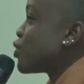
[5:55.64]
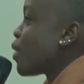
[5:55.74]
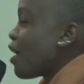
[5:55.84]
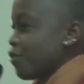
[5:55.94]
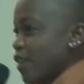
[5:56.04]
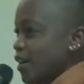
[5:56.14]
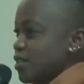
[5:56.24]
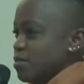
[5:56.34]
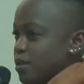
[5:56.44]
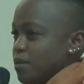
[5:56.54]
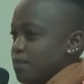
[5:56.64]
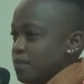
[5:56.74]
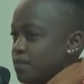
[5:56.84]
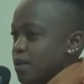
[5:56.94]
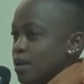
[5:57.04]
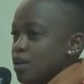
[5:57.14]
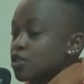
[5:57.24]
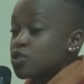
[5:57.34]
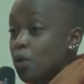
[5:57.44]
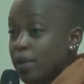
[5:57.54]
to affect me?
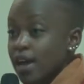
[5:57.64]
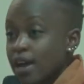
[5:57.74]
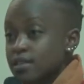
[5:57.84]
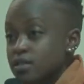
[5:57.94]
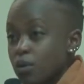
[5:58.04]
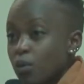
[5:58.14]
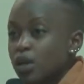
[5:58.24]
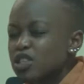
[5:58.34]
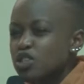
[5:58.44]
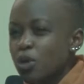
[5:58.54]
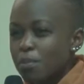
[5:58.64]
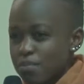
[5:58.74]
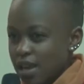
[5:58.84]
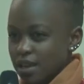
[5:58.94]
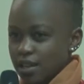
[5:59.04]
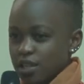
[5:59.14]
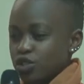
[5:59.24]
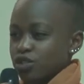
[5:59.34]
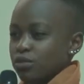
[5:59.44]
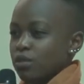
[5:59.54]
So we asked, what's your main
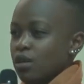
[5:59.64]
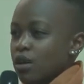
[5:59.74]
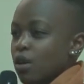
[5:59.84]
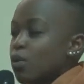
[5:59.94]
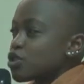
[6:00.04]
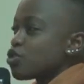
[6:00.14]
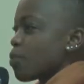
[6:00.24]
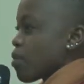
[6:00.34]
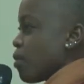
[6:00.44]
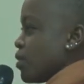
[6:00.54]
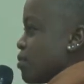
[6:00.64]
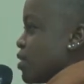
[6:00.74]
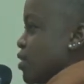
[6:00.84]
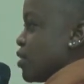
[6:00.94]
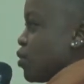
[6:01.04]
issue? What's your problem in this